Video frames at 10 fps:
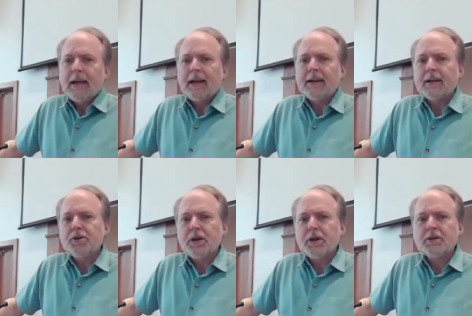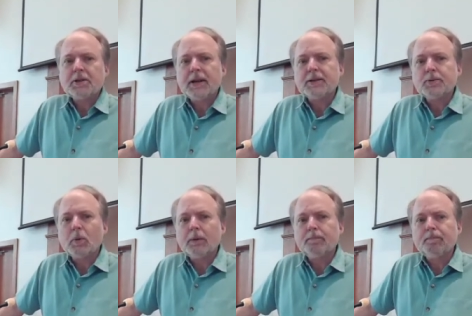And then Jesus says,
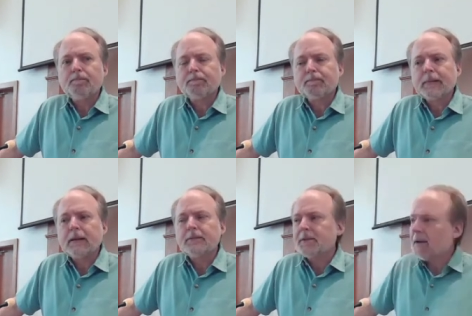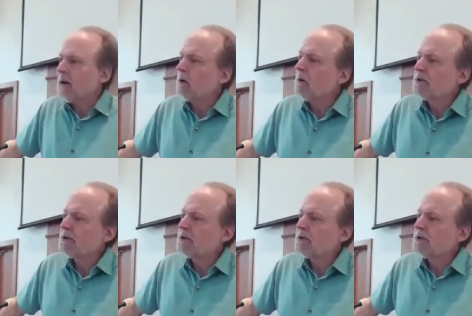Well, tell